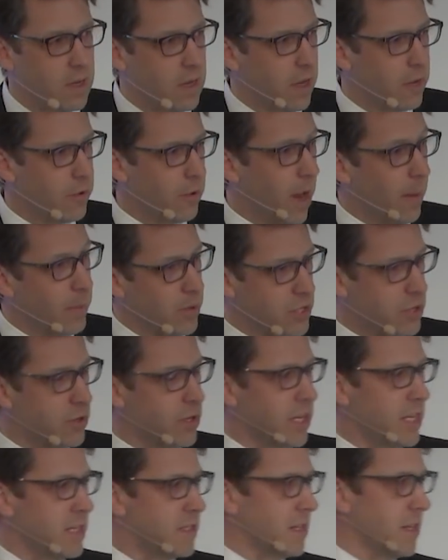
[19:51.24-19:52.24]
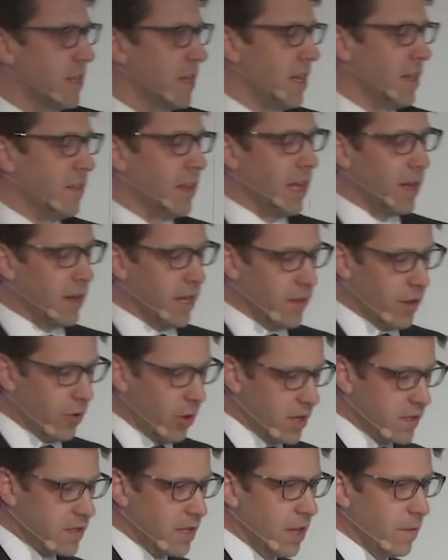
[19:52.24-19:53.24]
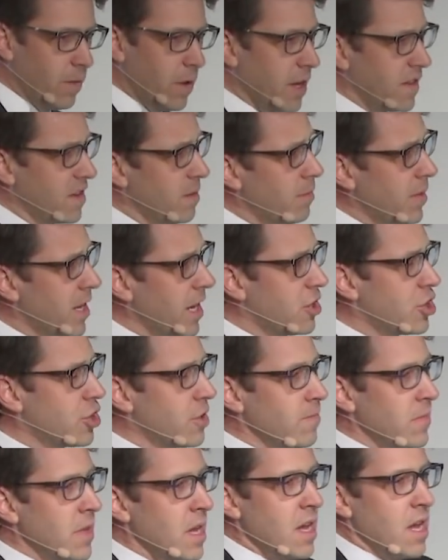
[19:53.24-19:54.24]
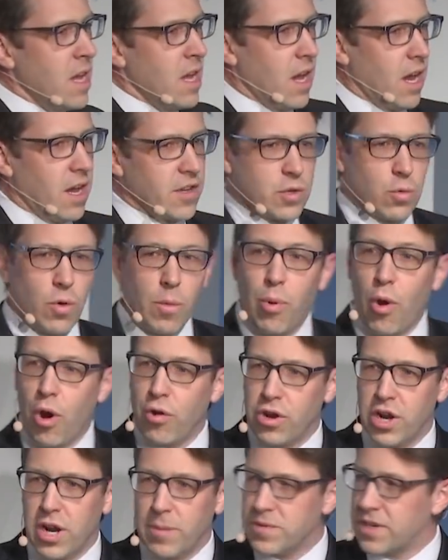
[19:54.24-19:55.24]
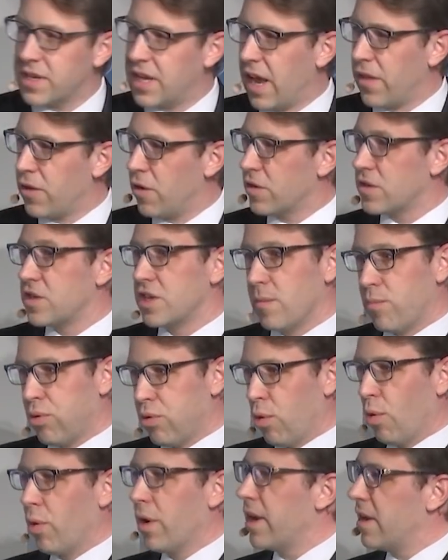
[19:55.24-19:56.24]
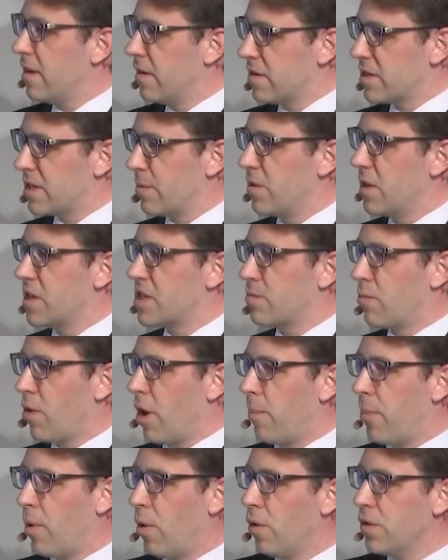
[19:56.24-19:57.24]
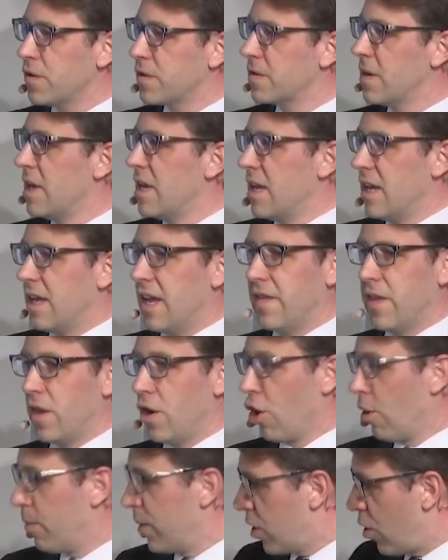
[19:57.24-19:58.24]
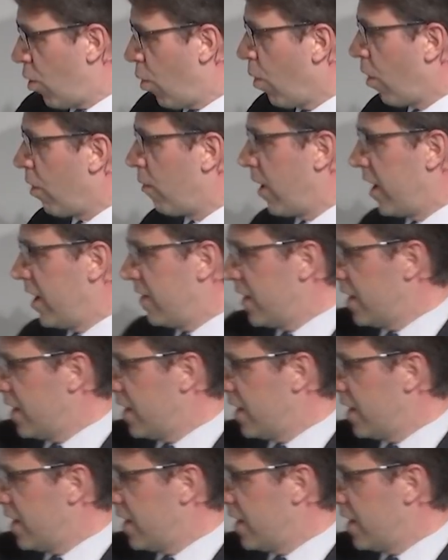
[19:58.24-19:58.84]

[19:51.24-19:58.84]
opportunities in the great city of Huntington Beach. So we're partnered up together to deploy some of these smart poles in the urban core, right